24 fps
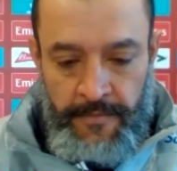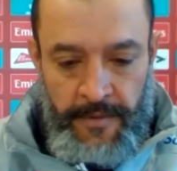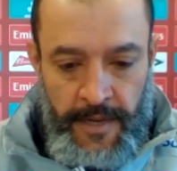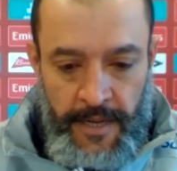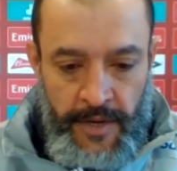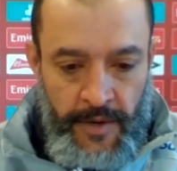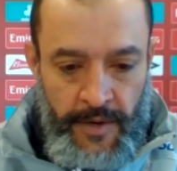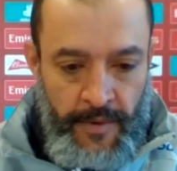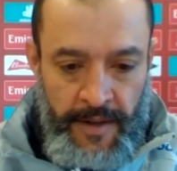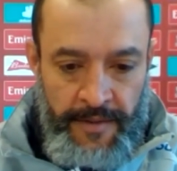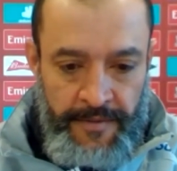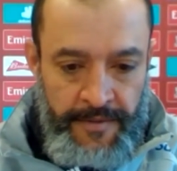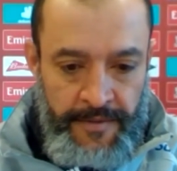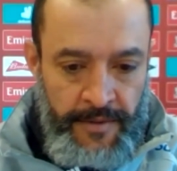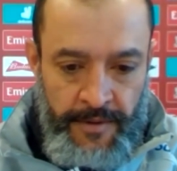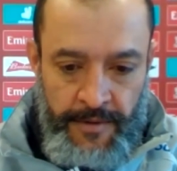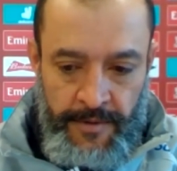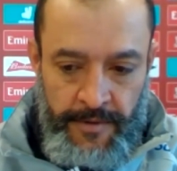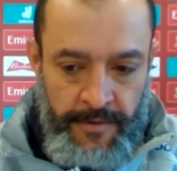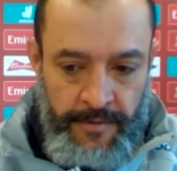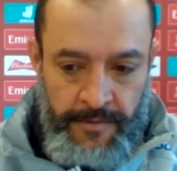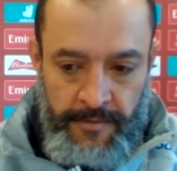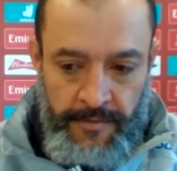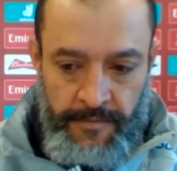And you have
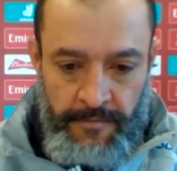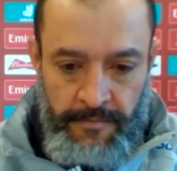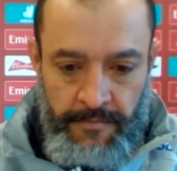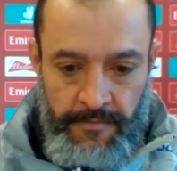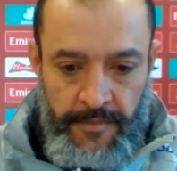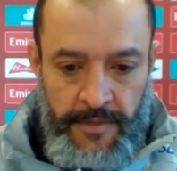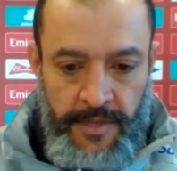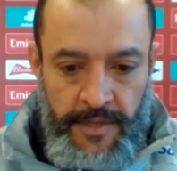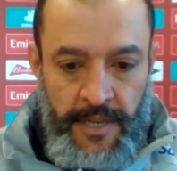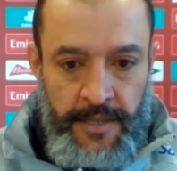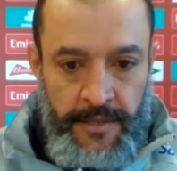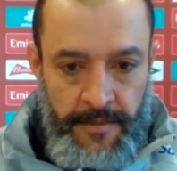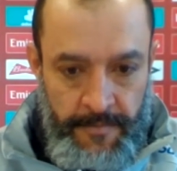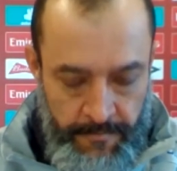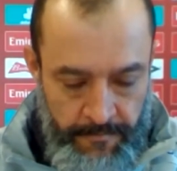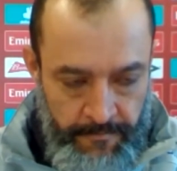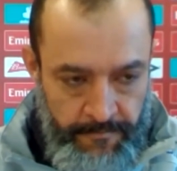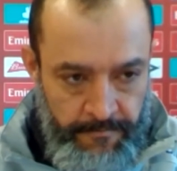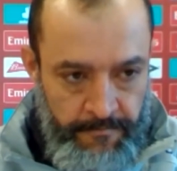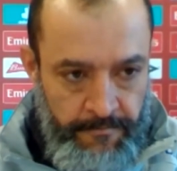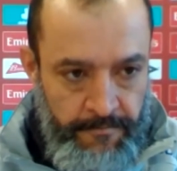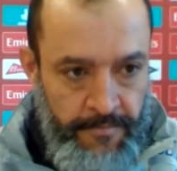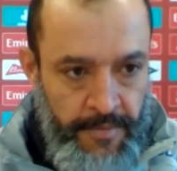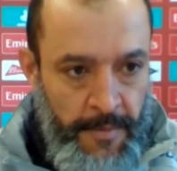to just
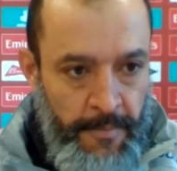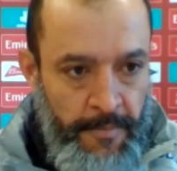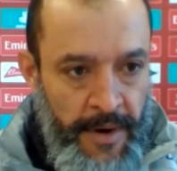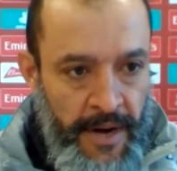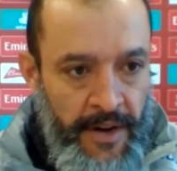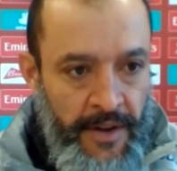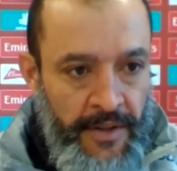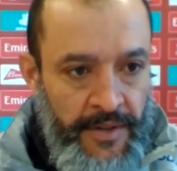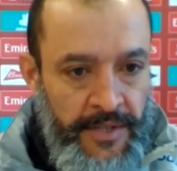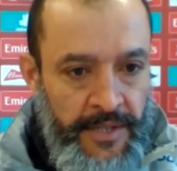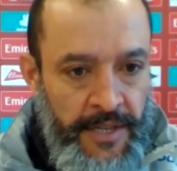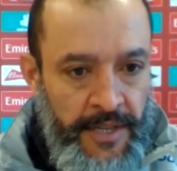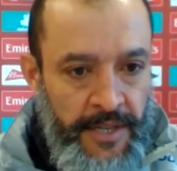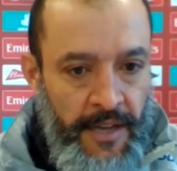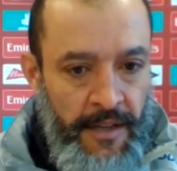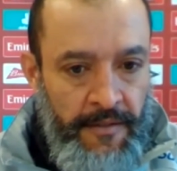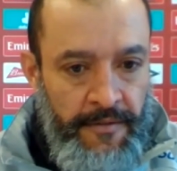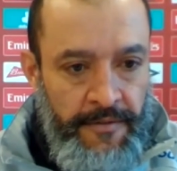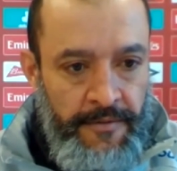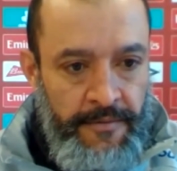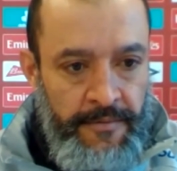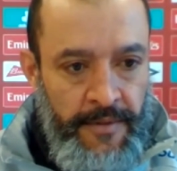prepare yourself,